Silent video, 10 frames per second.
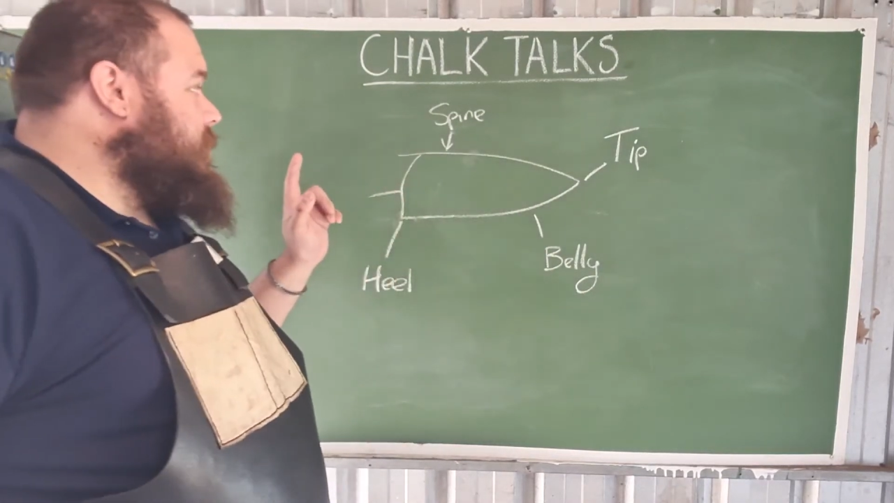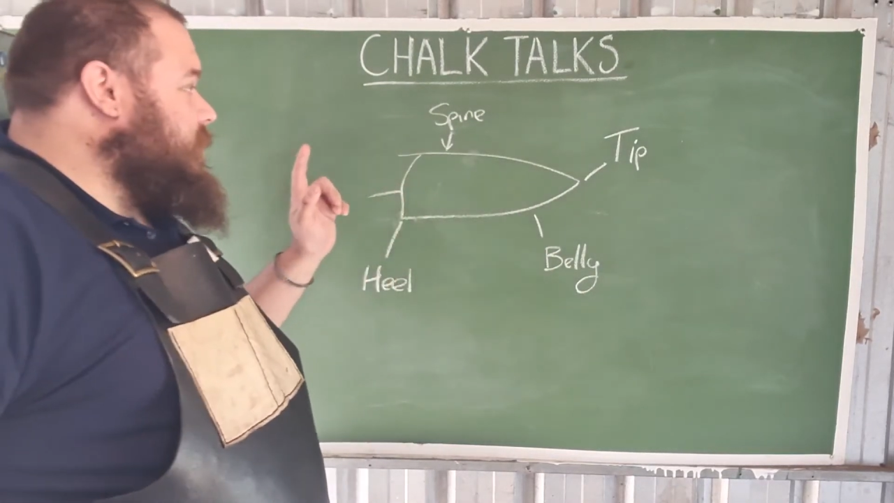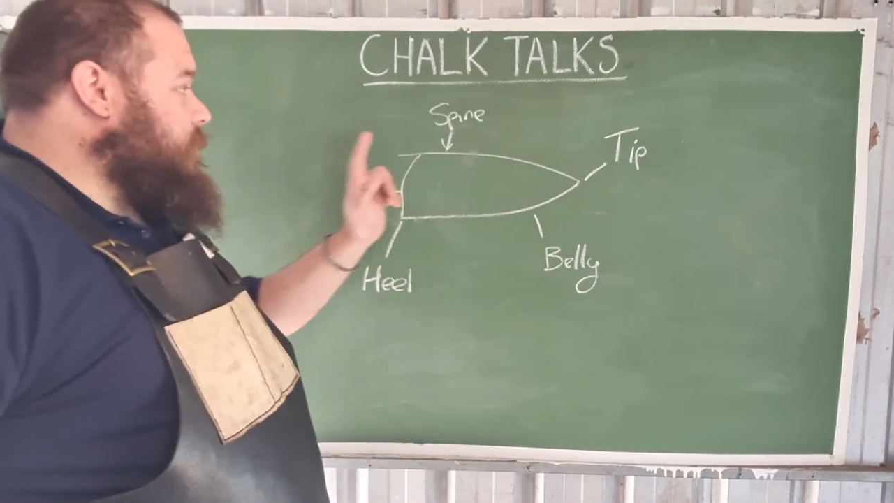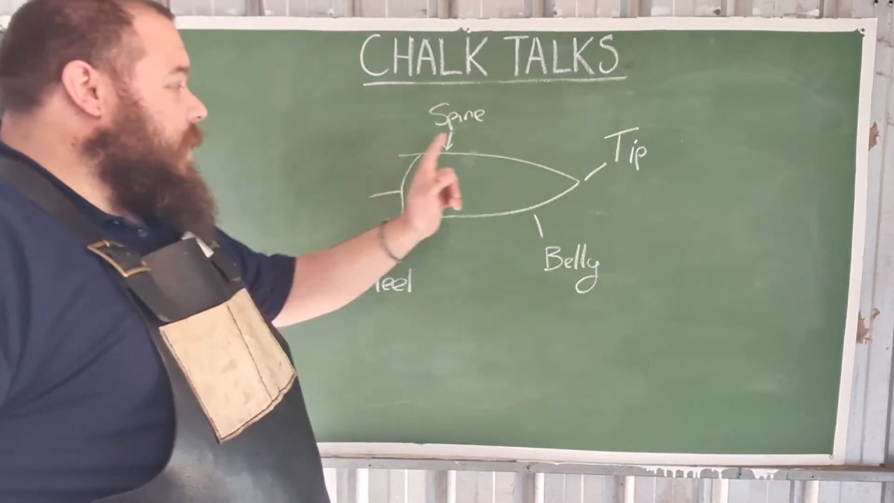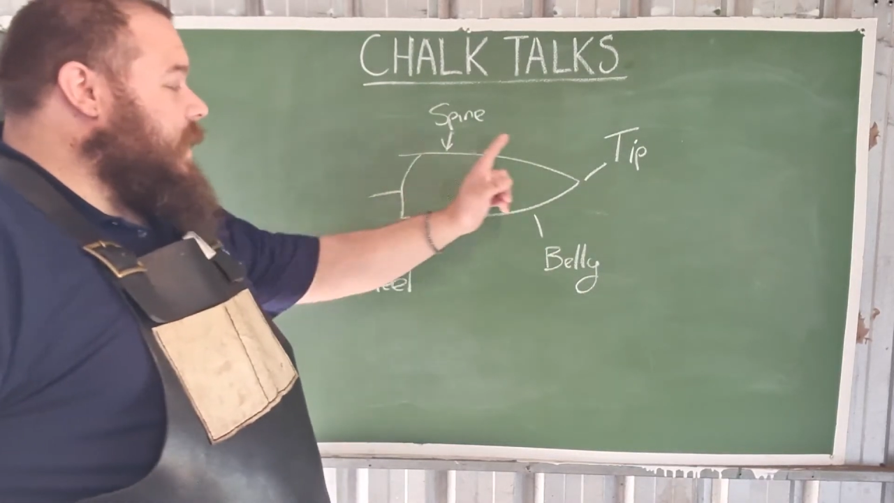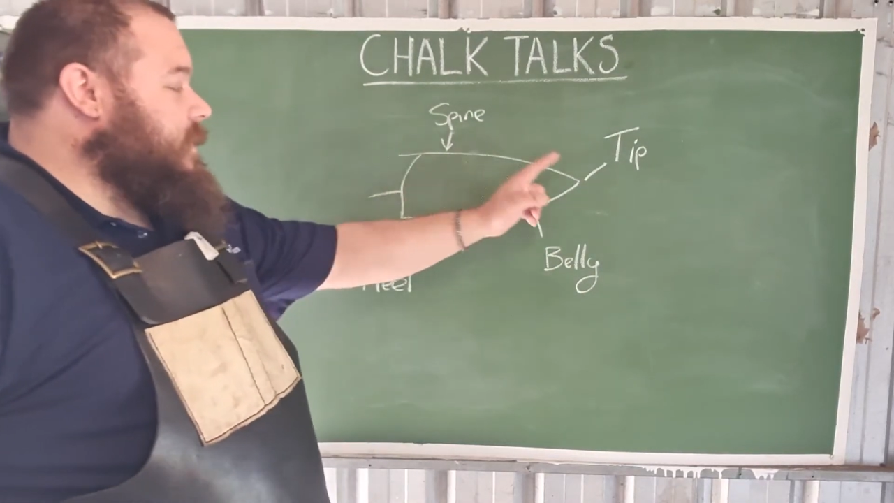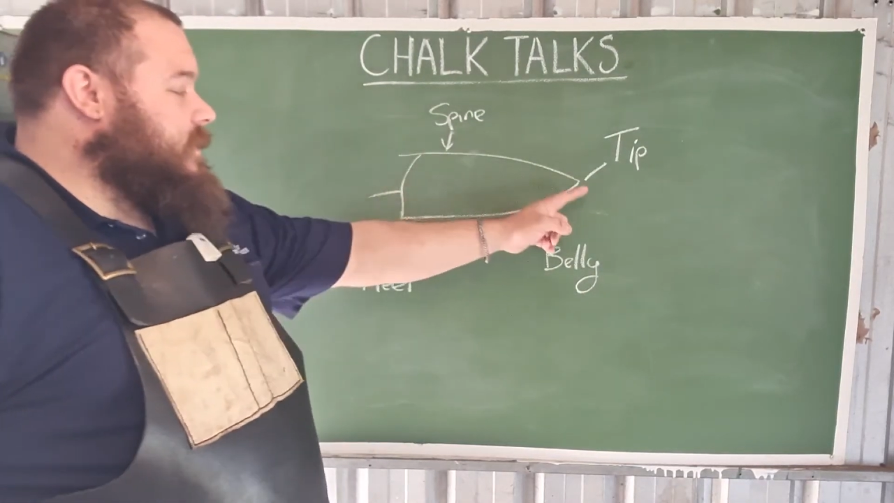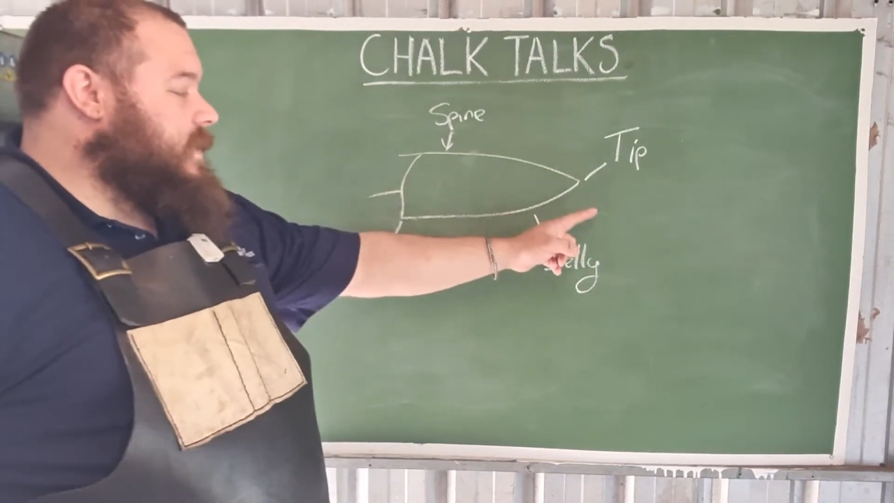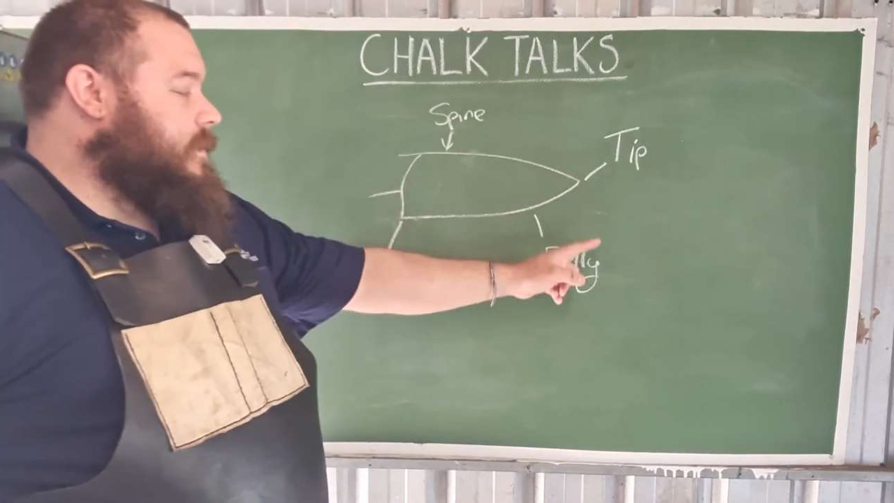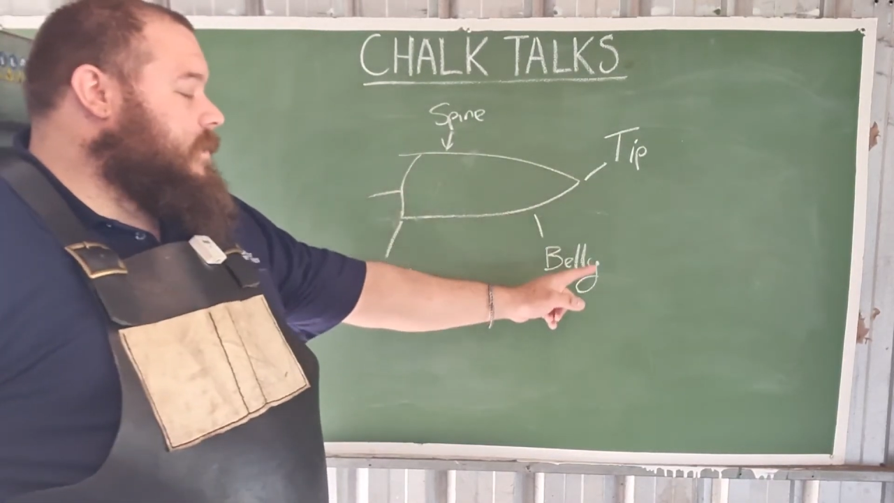the spine, the
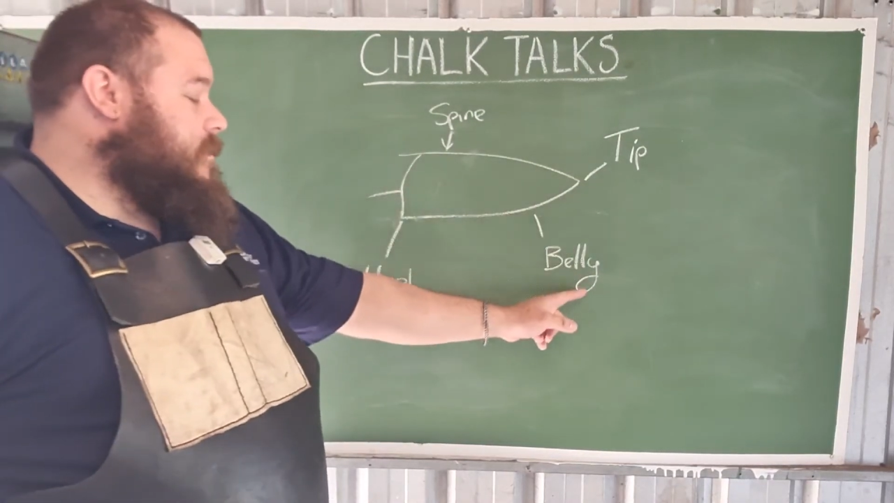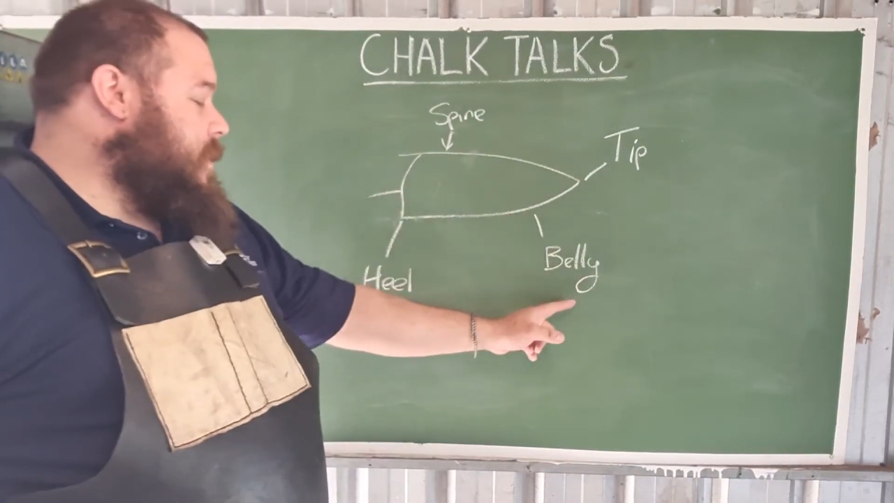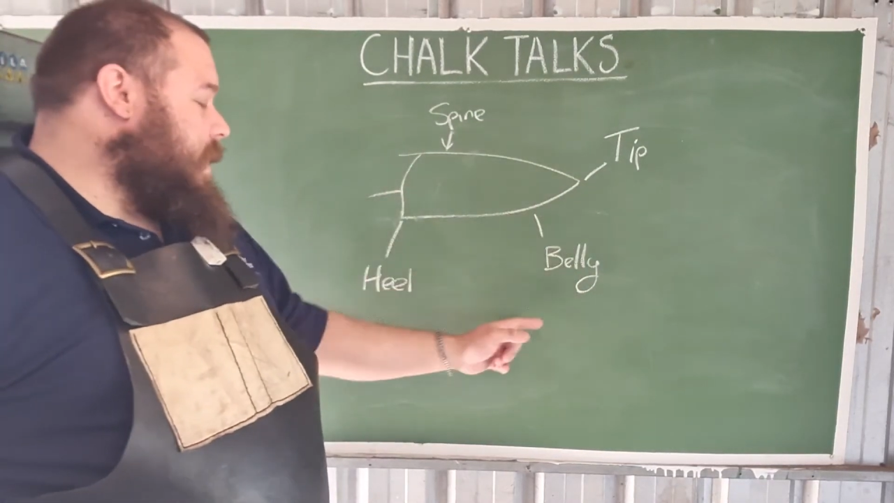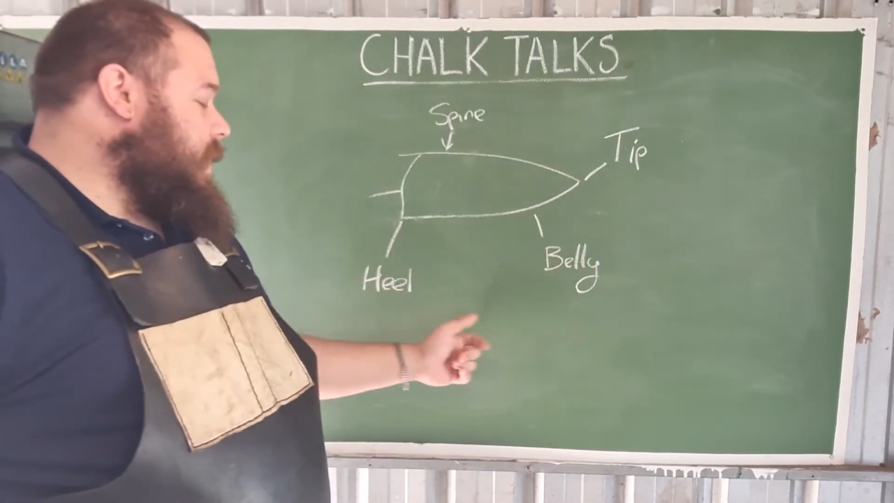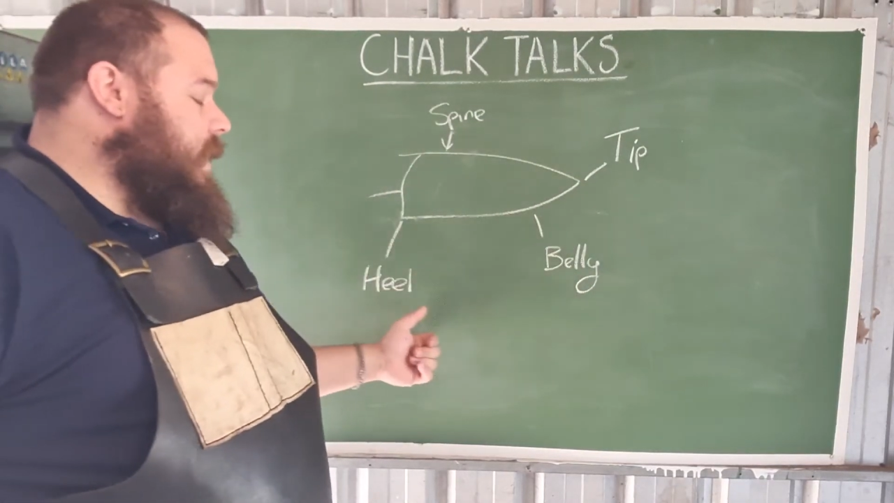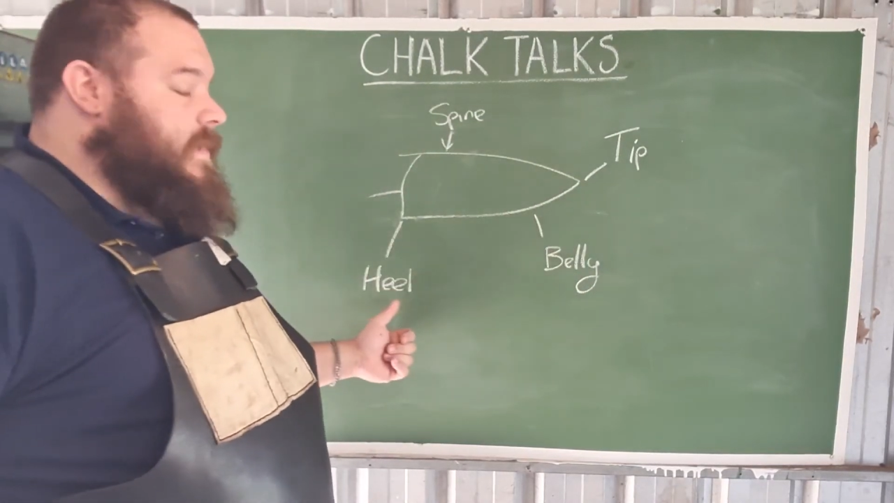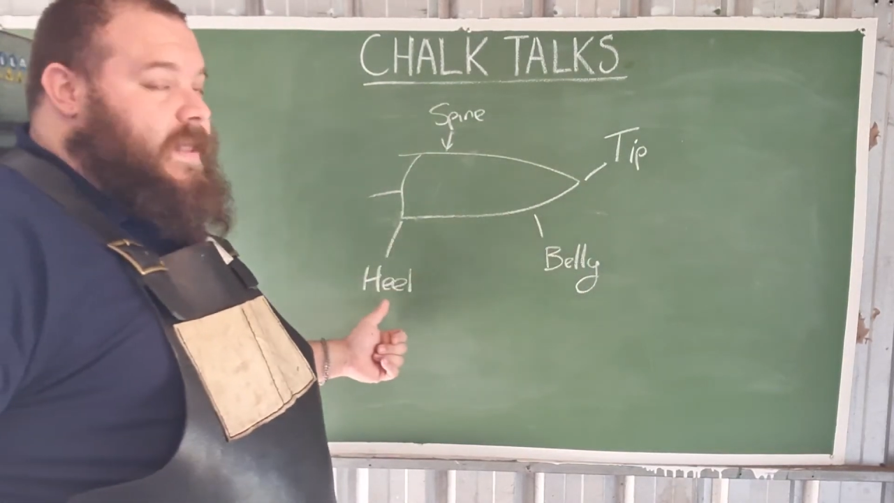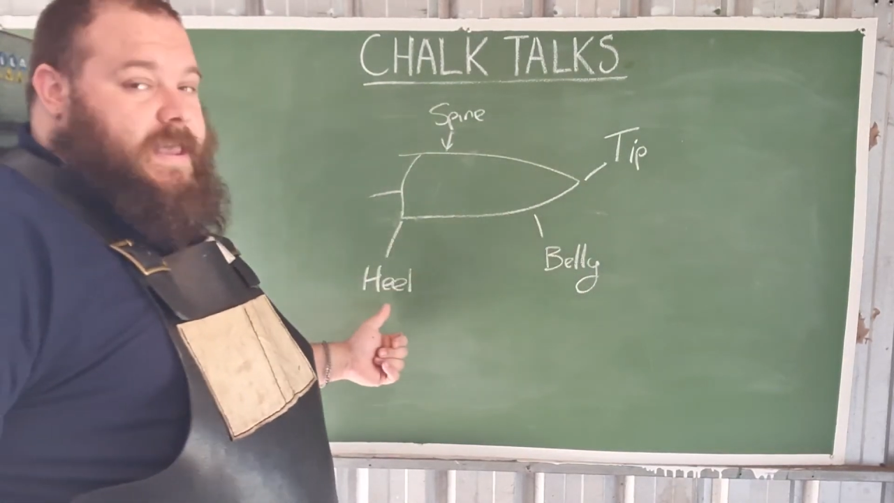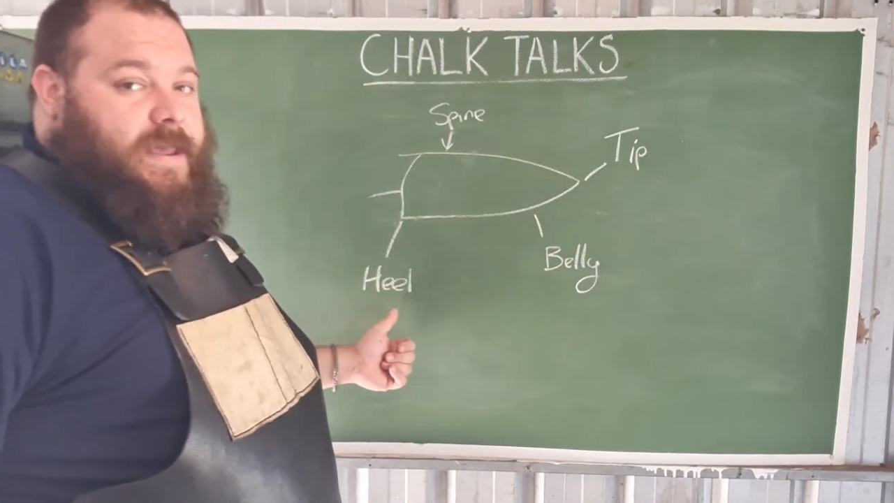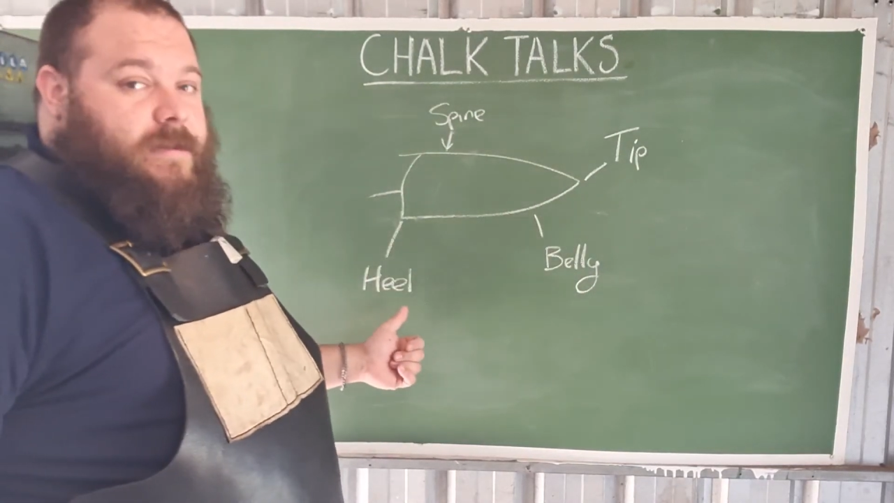tip, the belly, and the
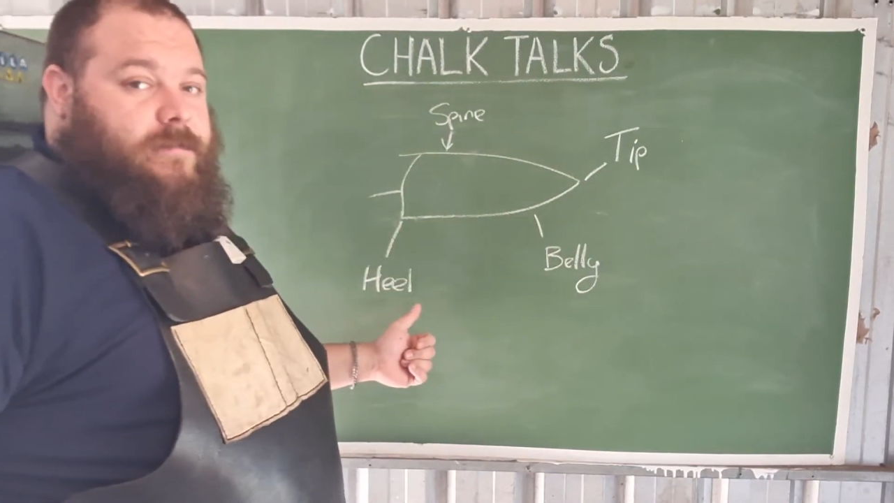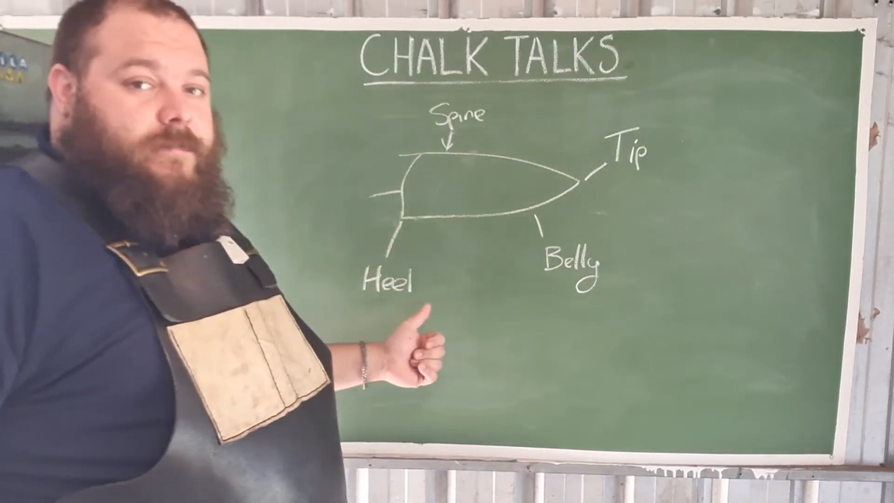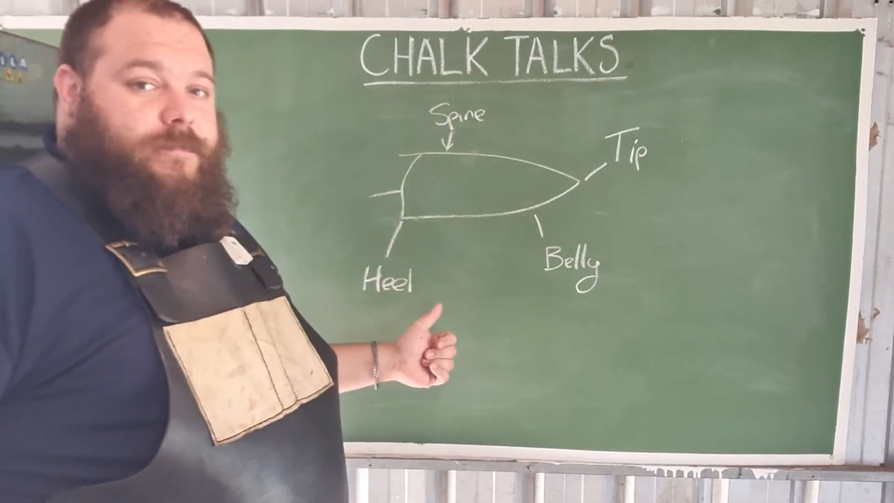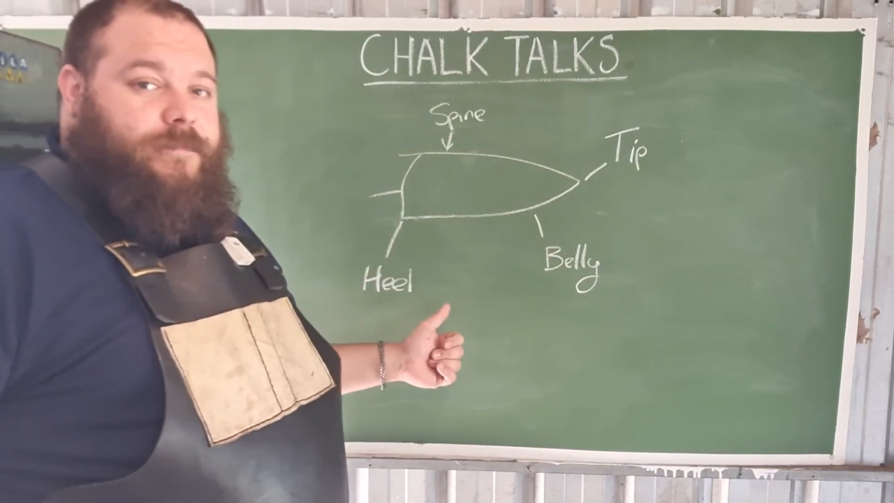heel.